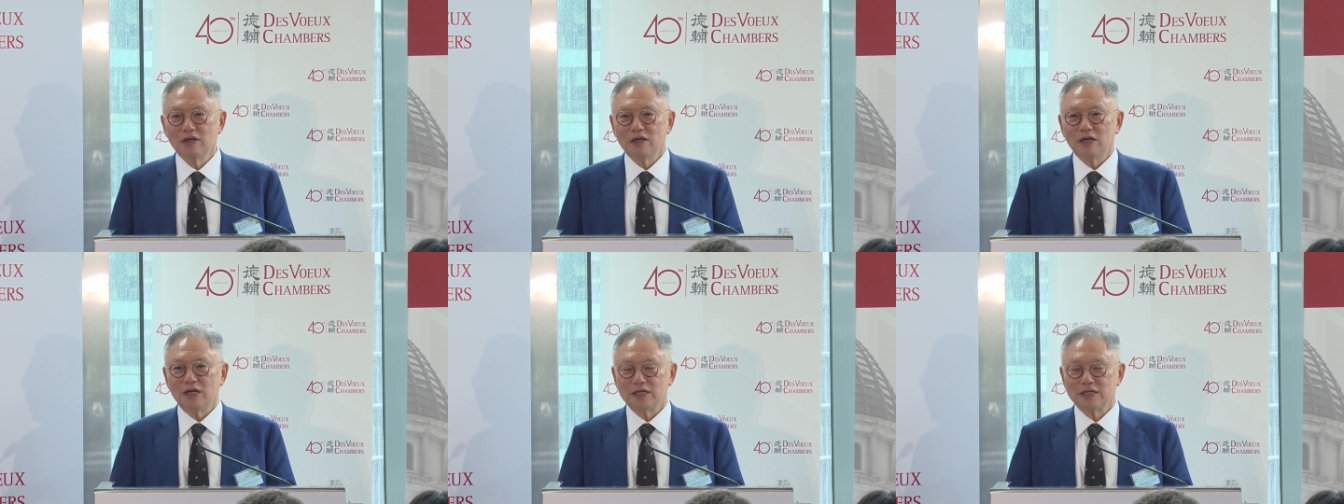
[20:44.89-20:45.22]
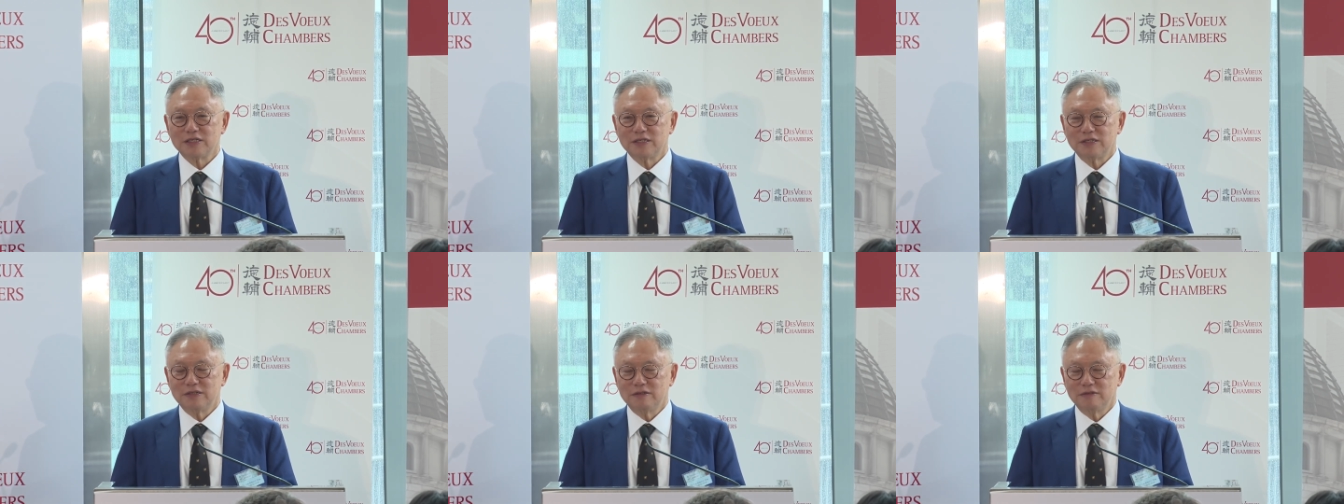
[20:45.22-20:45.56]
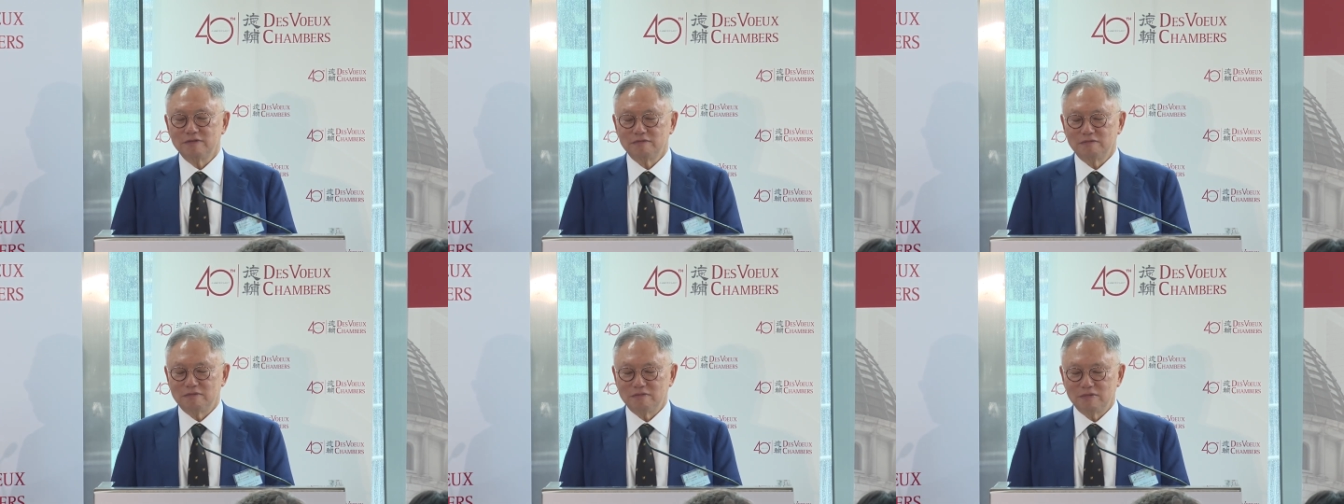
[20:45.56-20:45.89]
has
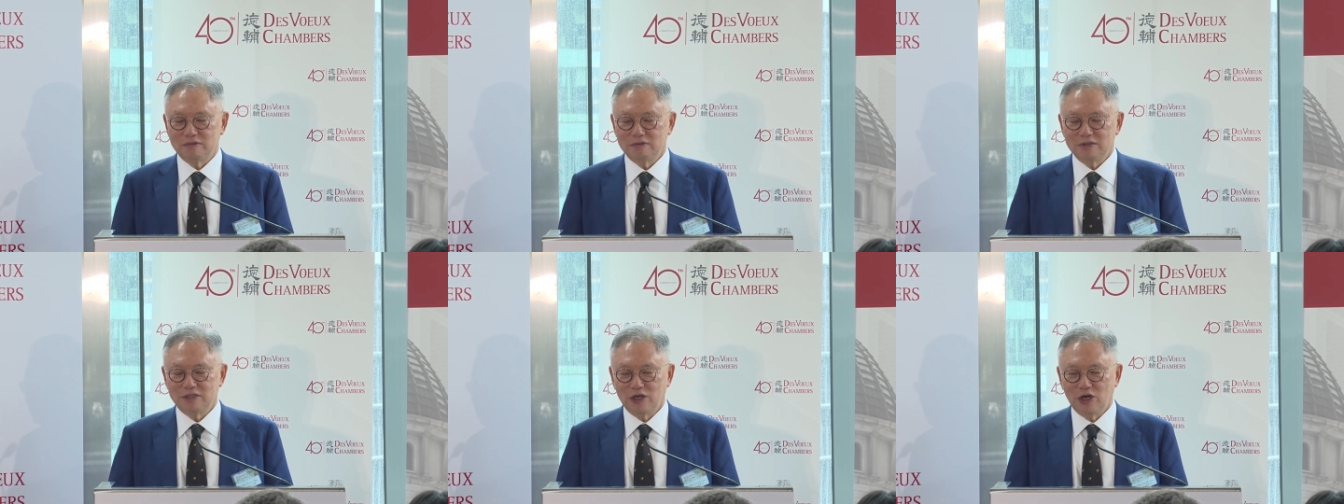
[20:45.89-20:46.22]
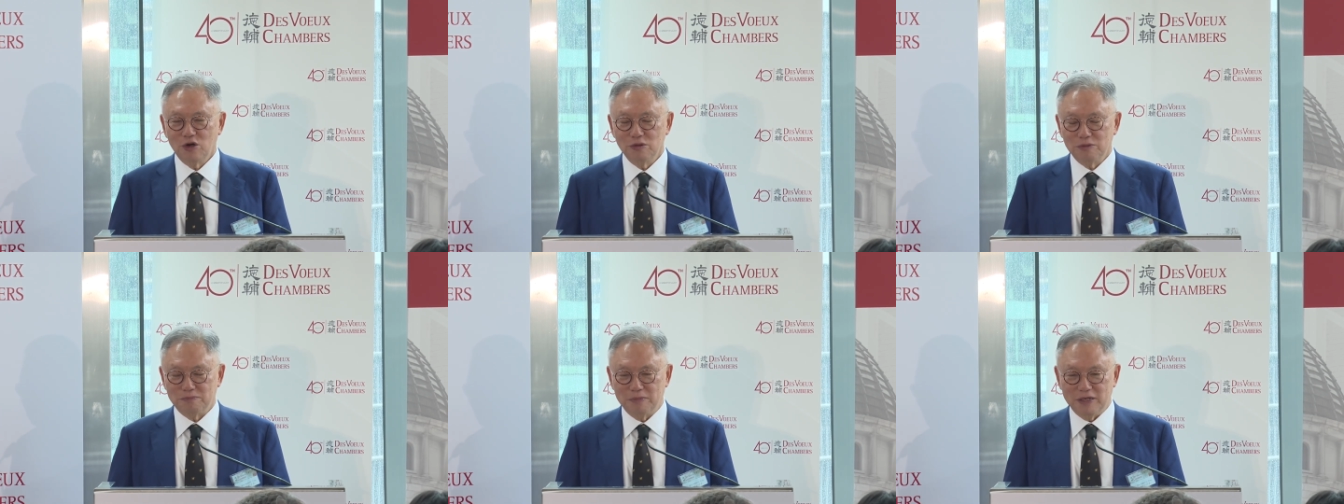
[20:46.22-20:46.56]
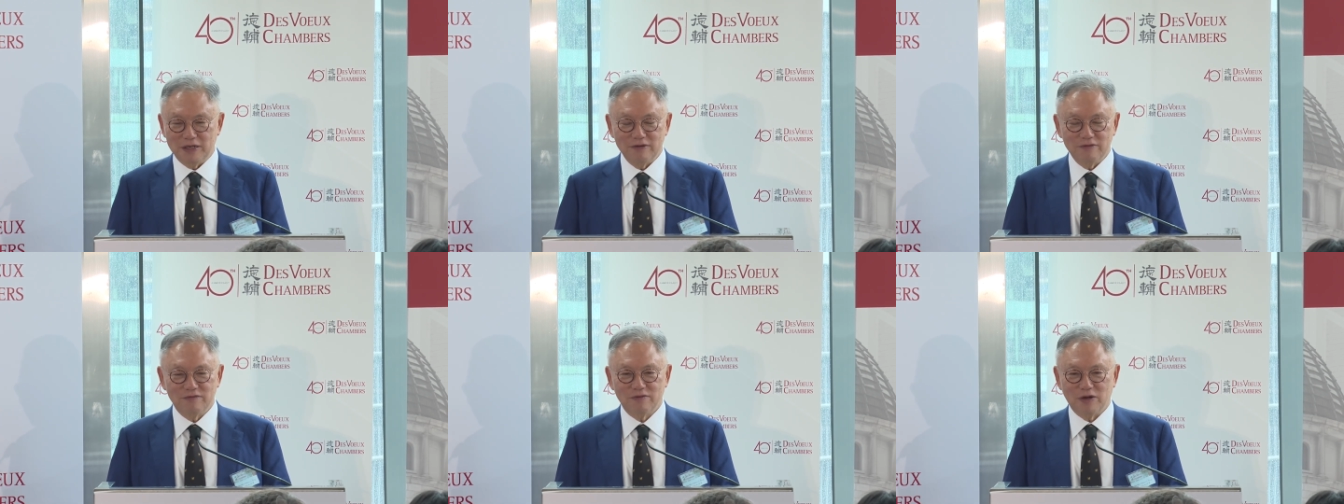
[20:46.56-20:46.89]
told
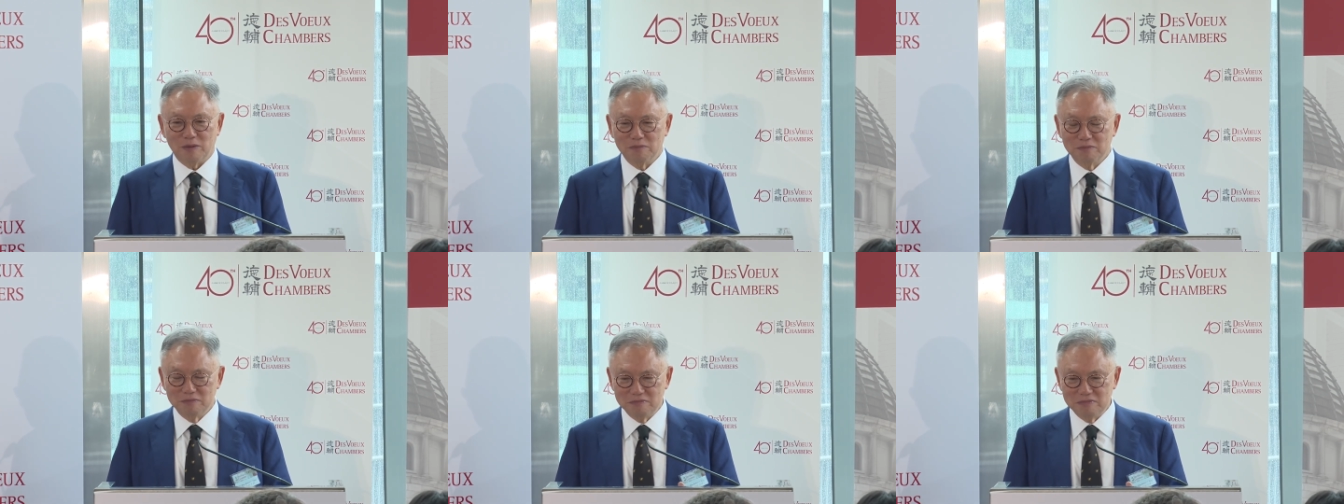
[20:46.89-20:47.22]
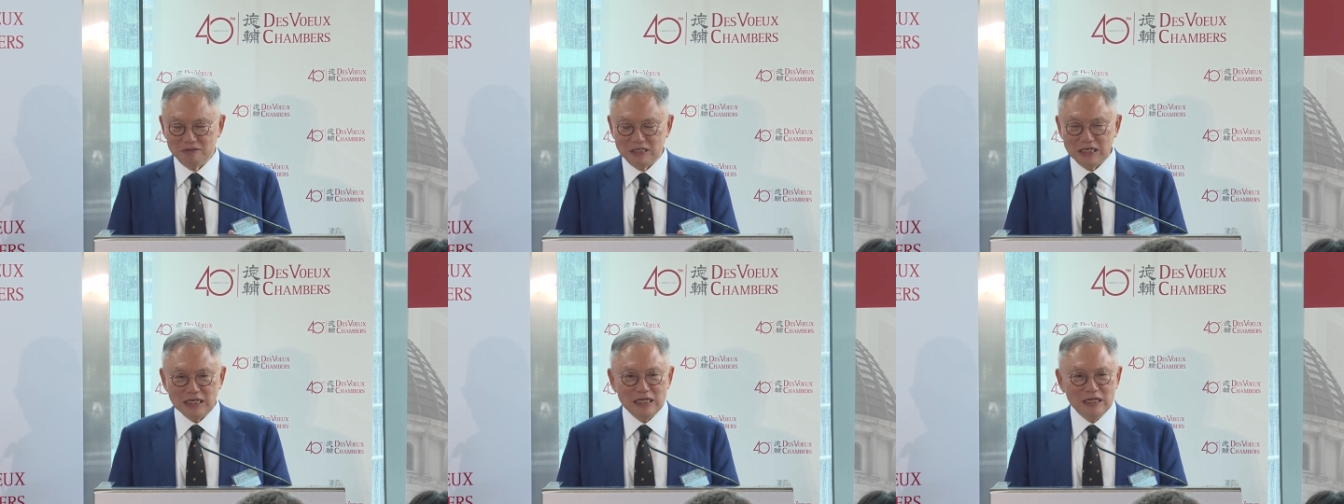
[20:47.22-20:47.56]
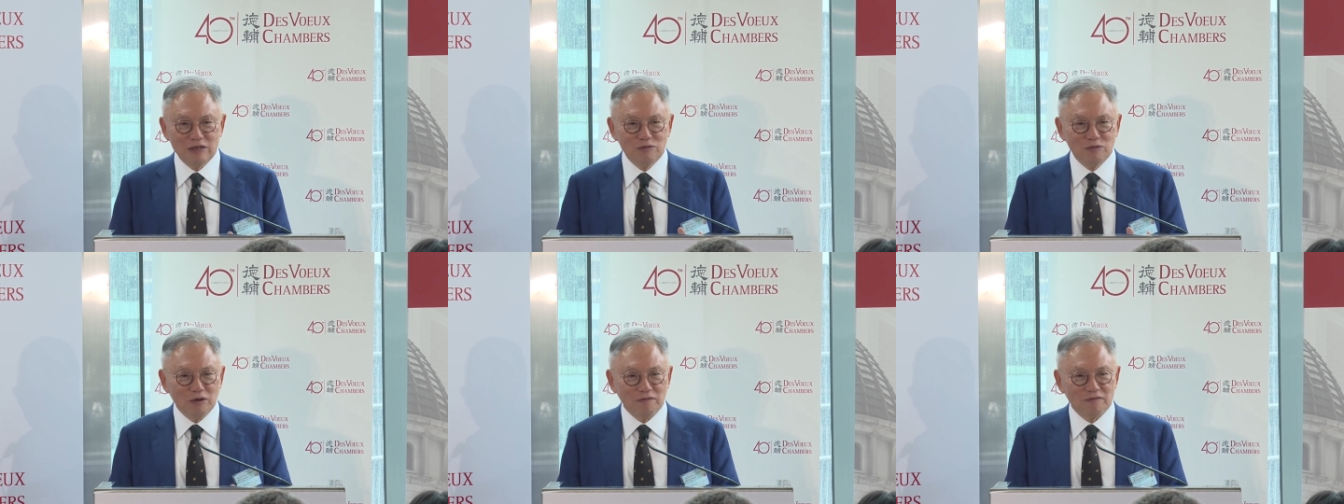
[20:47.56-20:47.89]
me from
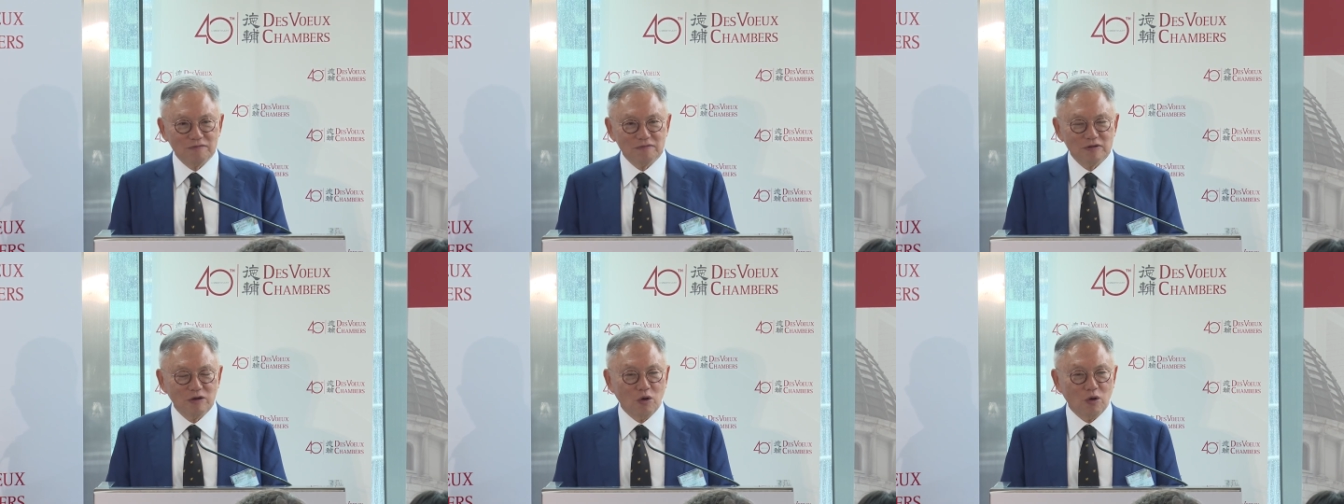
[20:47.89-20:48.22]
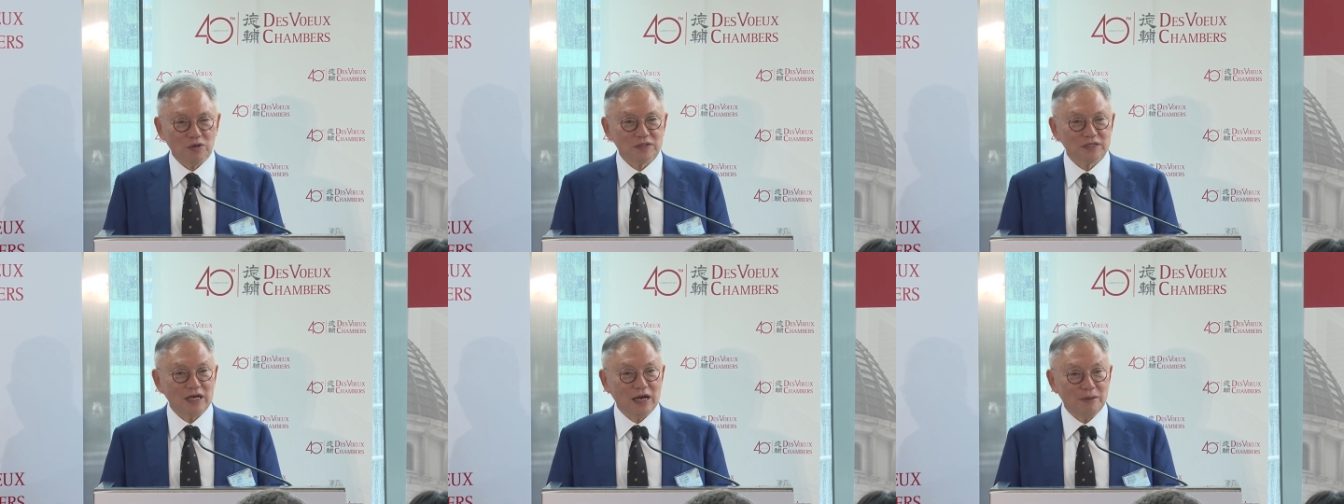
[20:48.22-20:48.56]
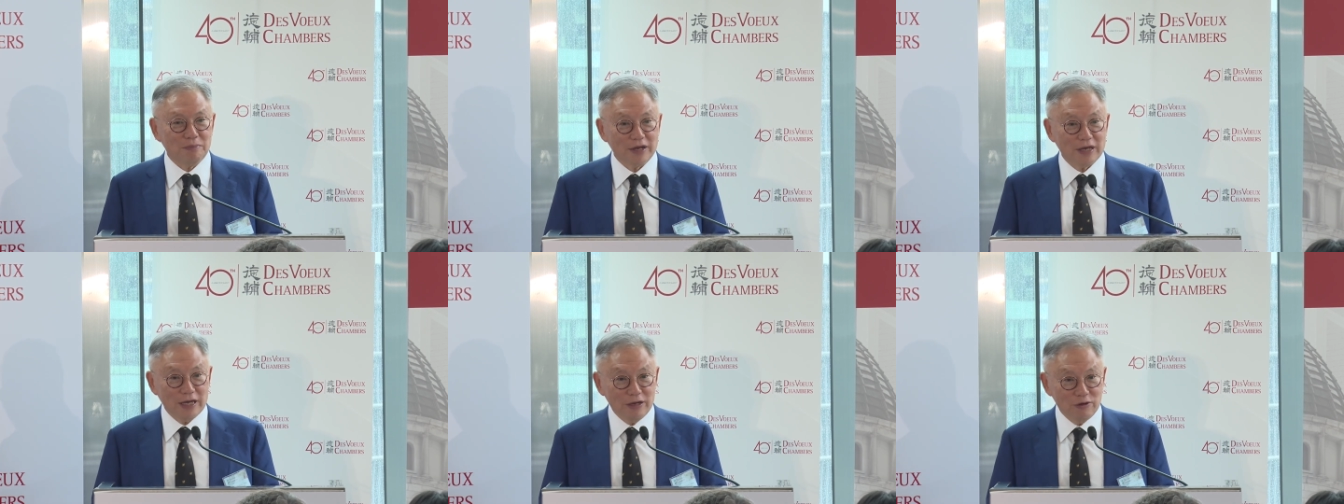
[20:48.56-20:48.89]
dealing with course
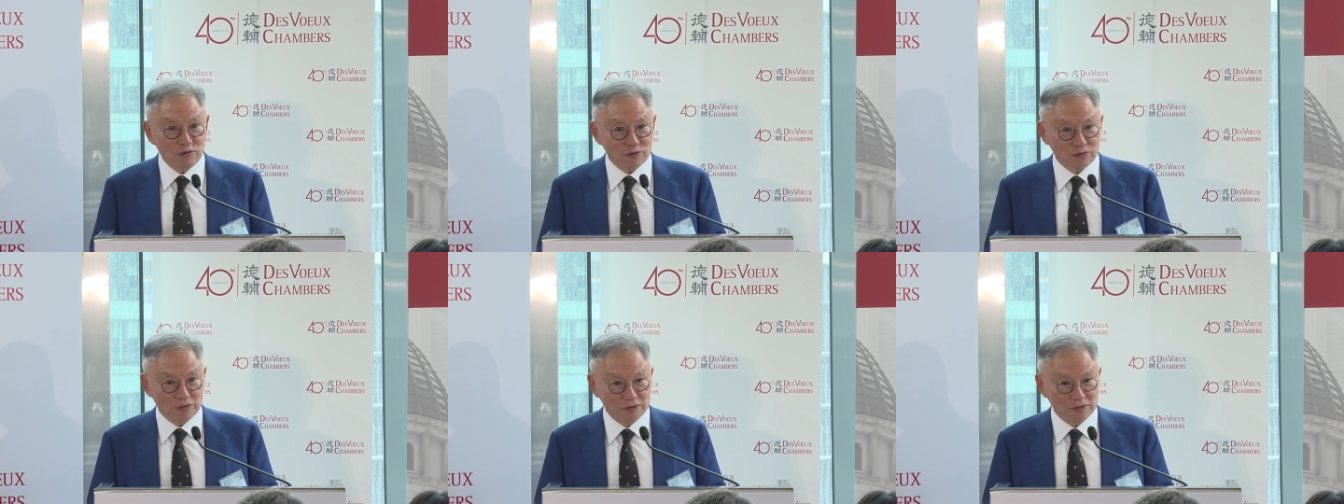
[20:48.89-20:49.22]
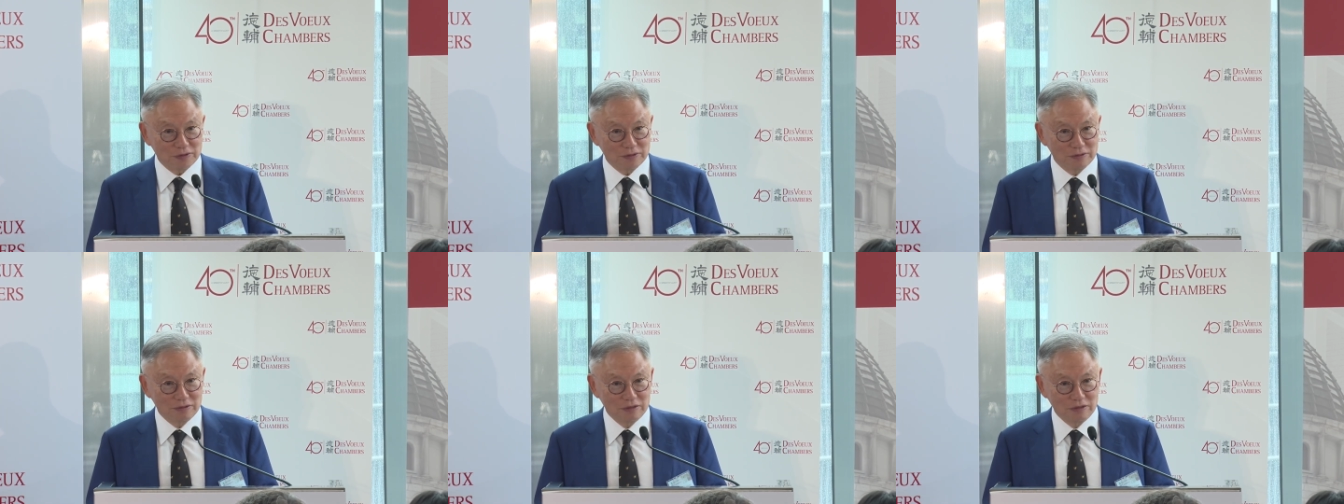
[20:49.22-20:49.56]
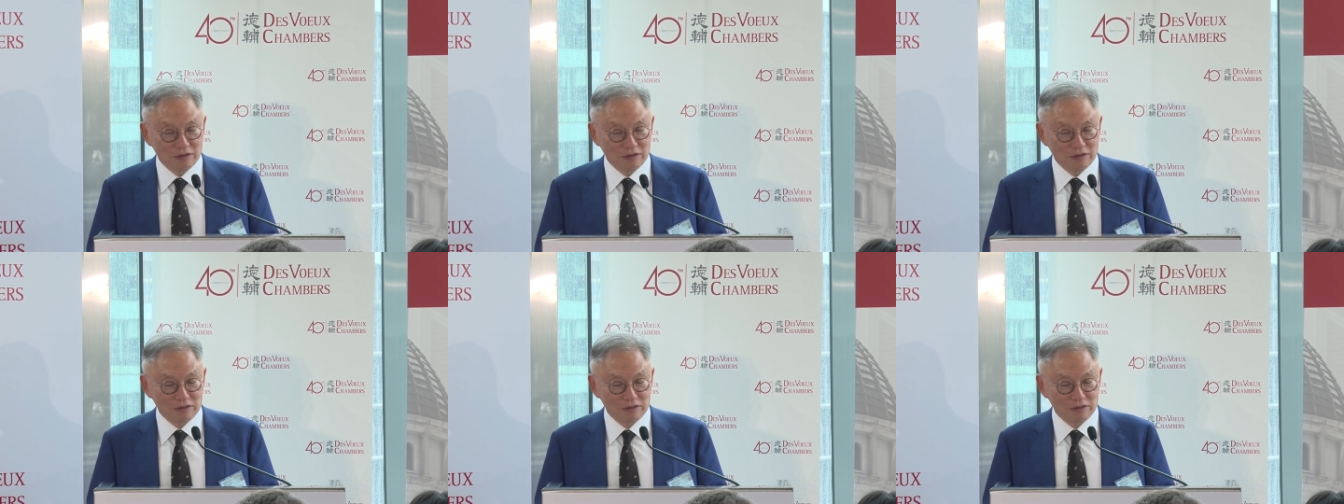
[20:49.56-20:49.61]
applications